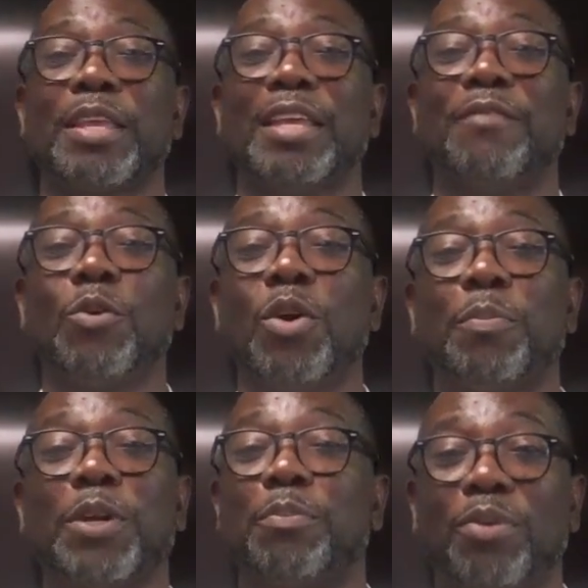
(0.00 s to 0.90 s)
If you want
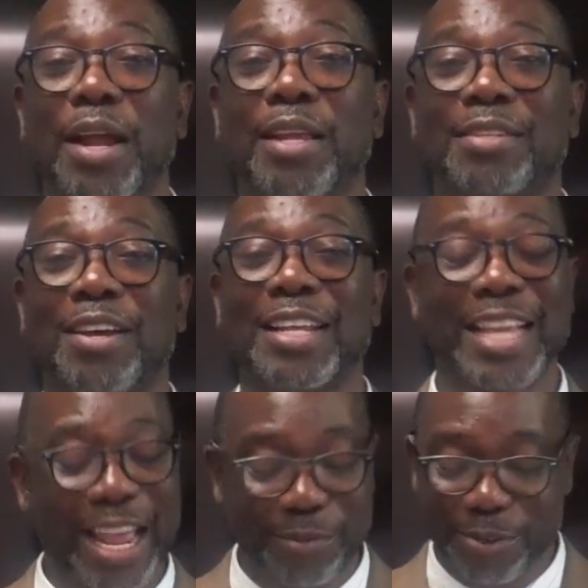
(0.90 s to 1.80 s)
to put a praise on it, you
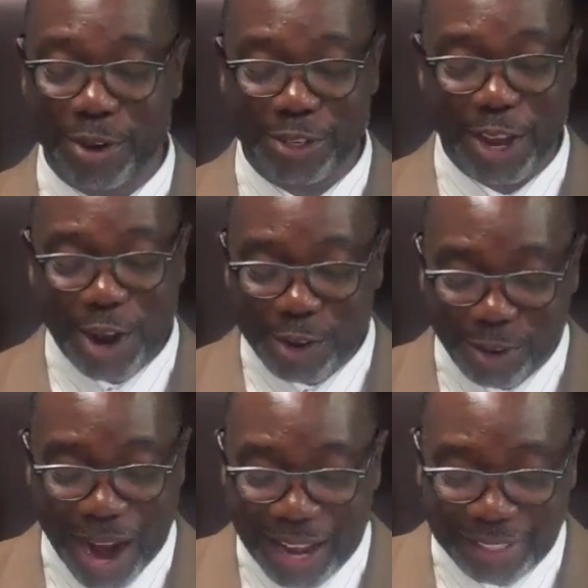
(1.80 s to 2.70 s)
got to first
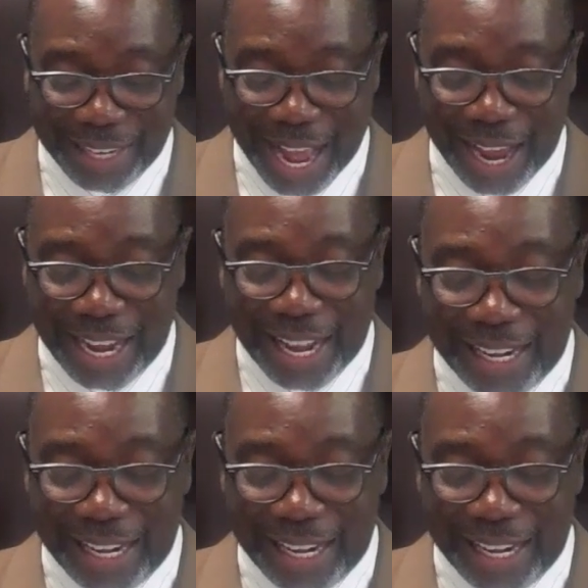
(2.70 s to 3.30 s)
cry out to God.